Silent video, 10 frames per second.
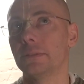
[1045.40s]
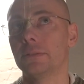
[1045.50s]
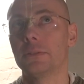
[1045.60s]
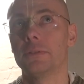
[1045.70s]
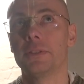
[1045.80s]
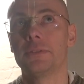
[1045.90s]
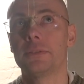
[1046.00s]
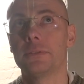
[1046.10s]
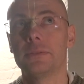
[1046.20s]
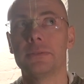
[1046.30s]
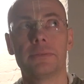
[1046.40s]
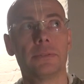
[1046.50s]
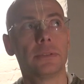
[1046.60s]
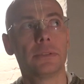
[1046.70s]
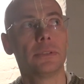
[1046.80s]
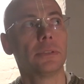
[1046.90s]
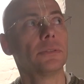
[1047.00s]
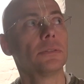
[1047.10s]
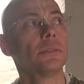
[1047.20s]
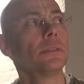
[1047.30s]
Going to
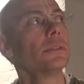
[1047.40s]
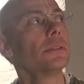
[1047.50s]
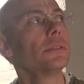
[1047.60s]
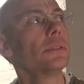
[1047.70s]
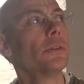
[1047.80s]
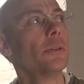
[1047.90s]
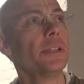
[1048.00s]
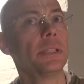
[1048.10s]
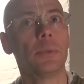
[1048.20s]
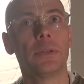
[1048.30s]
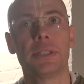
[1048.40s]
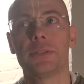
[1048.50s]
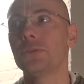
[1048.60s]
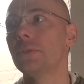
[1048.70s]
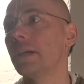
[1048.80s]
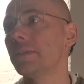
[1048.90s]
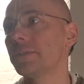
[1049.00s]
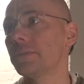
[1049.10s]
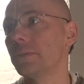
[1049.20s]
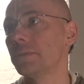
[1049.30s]
early in the morning, 2 hours
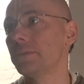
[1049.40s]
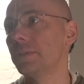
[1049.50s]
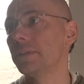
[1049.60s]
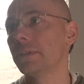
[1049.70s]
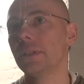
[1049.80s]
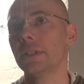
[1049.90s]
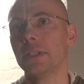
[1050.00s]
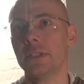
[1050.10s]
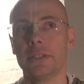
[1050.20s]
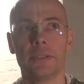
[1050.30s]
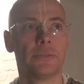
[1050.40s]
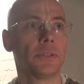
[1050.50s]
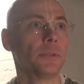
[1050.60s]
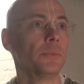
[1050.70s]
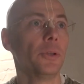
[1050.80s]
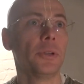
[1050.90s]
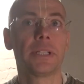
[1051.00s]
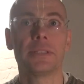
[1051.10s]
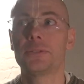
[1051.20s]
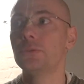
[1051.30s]
to go for the work,
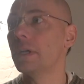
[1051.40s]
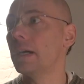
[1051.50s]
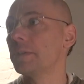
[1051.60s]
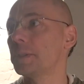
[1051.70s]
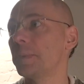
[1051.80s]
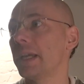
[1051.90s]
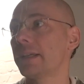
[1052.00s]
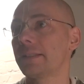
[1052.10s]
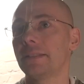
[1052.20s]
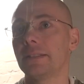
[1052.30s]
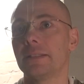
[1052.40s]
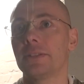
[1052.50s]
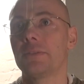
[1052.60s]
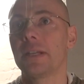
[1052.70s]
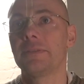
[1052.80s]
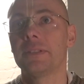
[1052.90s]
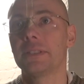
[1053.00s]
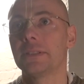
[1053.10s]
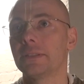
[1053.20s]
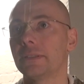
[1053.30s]
and 2 hours back sitting in traffic,
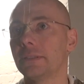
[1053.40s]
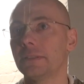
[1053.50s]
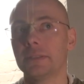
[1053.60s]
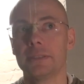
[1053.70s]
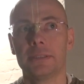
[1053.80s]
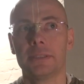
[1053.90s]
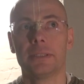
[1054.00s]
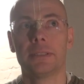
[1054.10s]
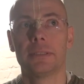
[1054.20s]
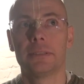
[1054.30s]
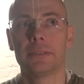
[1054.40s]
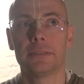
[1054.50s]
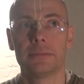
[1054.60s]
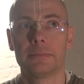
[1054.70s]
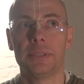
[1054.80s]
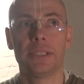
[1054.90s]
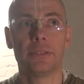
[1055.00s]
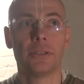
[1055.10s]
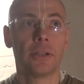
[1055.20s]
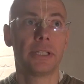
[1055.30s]
and being a
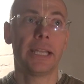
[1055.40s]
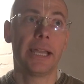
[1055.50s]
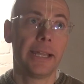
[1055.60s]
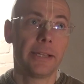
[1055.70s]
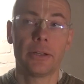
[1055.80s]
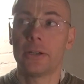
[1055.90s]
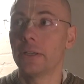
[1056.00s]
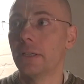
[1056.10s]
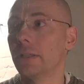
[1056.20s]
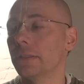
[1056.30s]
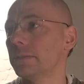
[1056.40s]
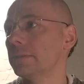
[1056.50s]
donkey and a